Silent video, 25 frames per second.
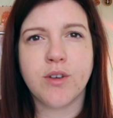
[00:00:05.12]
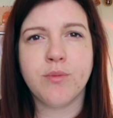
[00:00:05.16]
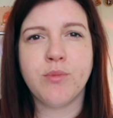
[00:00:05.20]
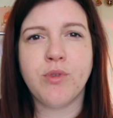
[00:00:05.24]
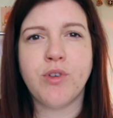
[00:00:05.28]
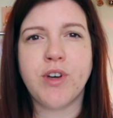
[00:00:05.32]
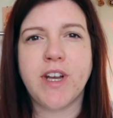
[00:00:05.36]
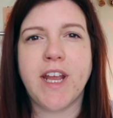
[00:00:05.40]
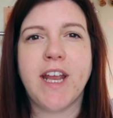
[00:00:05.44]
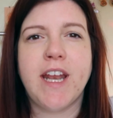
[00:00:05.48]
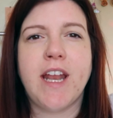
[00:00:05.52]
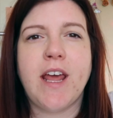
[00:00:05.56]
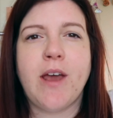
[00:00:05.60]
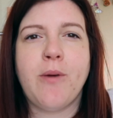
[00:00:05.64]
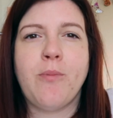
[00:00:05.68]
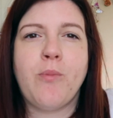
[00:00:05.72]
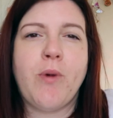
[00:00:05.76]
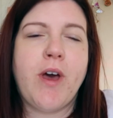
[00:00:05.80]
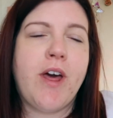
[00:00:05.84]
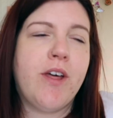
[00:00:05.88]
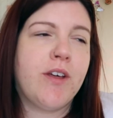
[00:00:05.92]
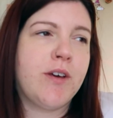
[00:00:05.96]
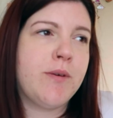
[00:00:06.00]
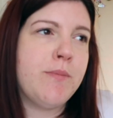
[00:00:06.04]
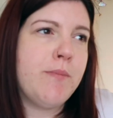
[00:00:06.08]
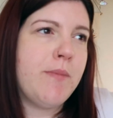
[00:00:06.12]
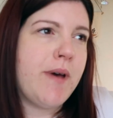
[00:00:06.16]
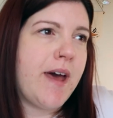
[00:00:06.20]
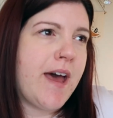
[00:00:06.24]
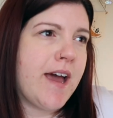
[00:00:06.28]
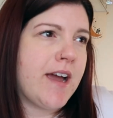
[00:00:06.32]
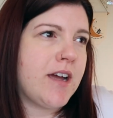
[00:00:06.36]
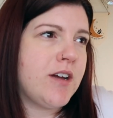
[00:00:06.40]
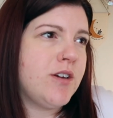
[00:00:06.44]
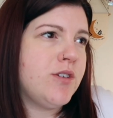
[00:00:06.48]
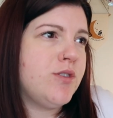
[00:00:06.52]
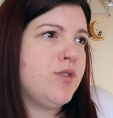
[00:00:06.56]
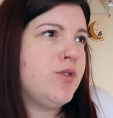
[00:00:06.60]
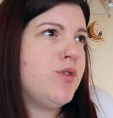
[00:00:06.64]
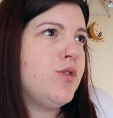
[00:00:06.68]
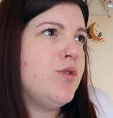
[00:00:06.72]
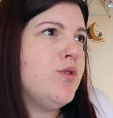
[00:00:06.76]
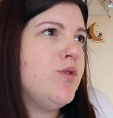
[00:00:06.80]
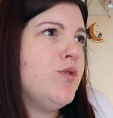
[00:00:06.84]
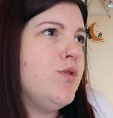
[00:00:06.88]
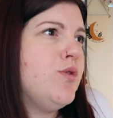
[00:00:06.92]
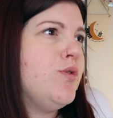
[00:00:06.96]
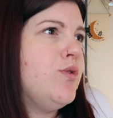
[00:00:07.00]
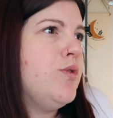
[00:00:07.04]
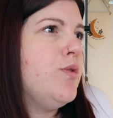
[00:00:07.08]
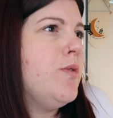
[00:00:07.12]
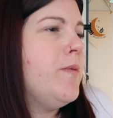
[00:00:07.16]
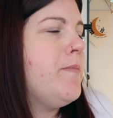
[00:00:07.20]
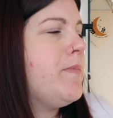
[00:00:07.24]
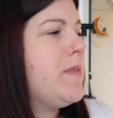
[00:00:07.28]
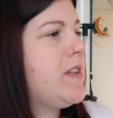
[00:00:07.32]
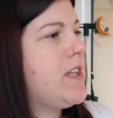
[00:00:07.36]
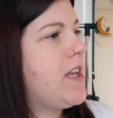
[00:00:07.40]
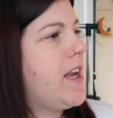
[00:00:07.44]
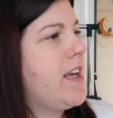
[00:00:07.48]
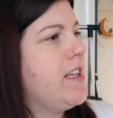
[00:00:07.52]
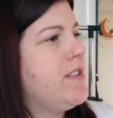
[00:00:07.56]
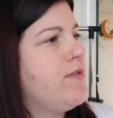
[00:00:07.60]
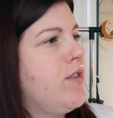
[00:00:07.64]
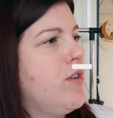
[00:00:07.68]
morning and welcome back to today's